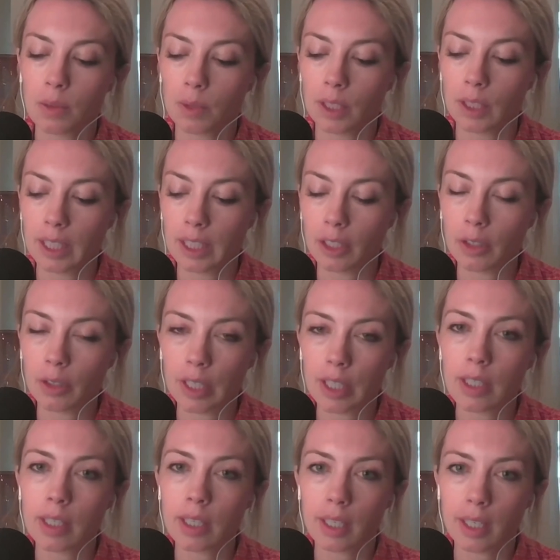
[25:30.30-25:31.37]
will
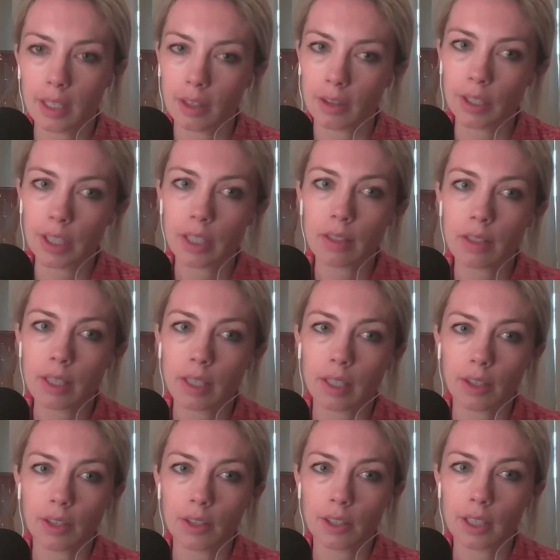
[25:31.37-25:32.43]
increase and increase and
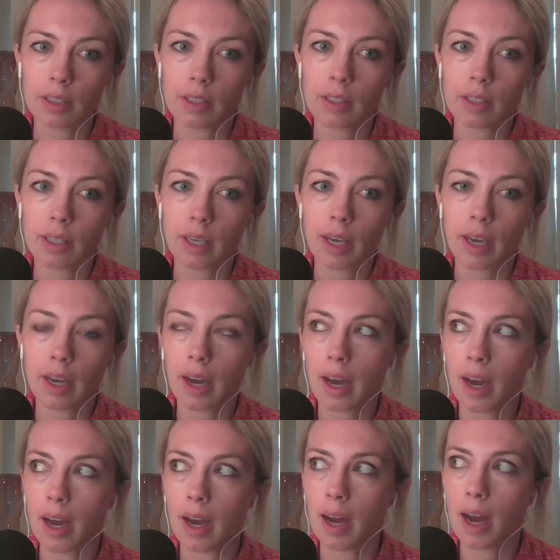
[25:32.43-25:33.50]
increase,
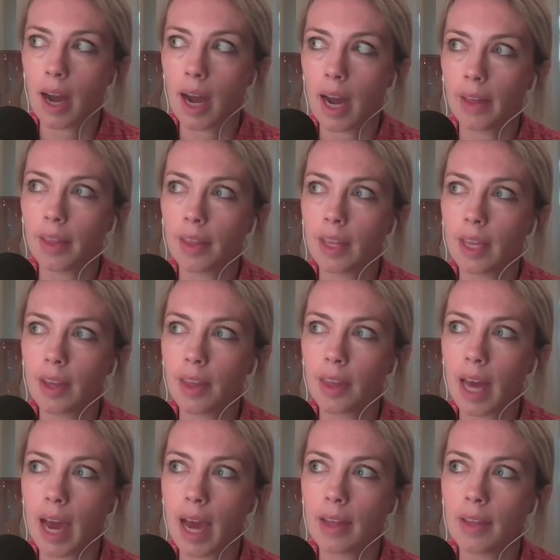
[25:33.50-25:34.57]
I think
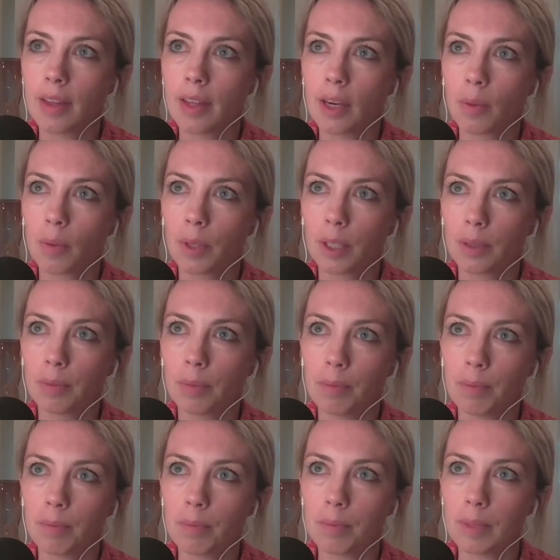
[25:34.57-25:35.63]
that there will
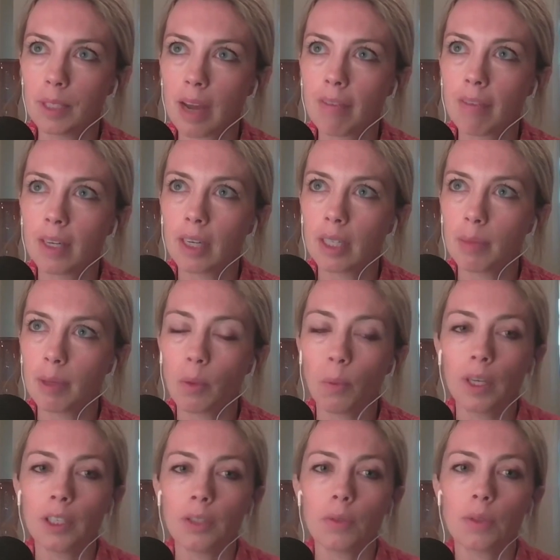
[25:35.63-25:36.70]
definitely be
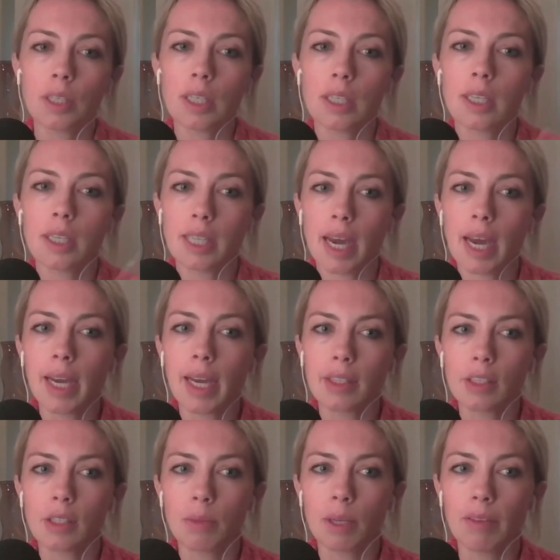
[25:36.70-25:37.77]
what you see today as
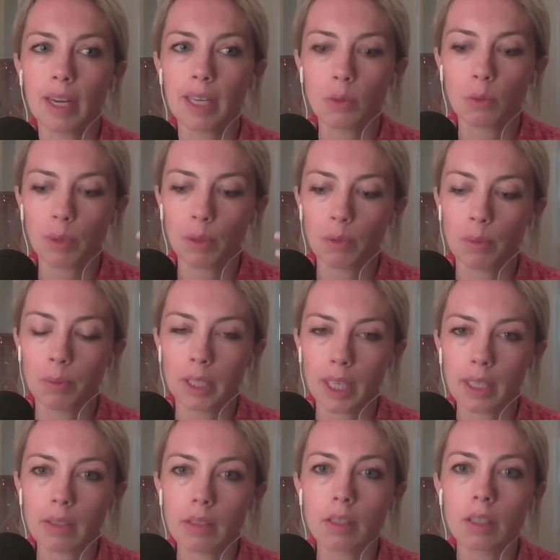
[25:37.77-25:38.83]
human advice will be
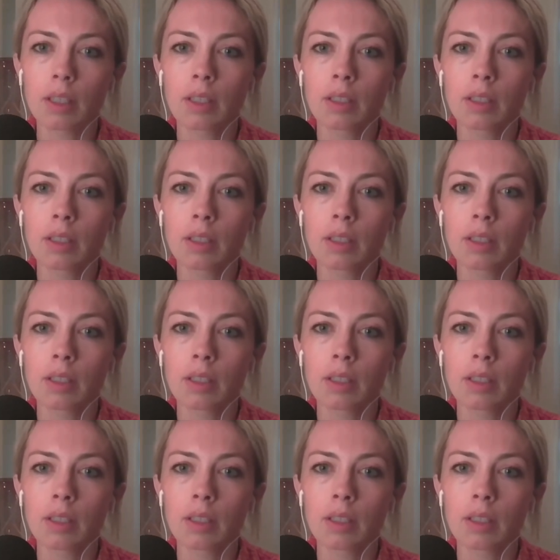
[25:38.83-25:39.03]
replaced